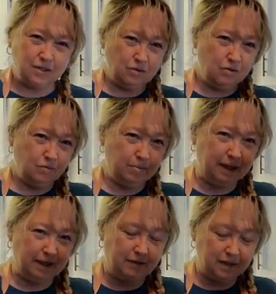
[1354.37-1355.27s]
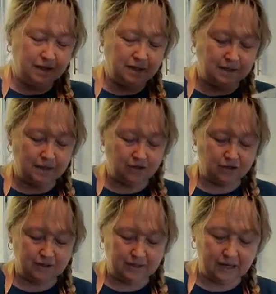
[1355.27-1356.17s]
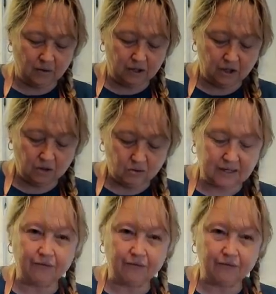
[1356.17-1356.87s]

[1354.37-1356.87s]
to plant these and just see how it goes.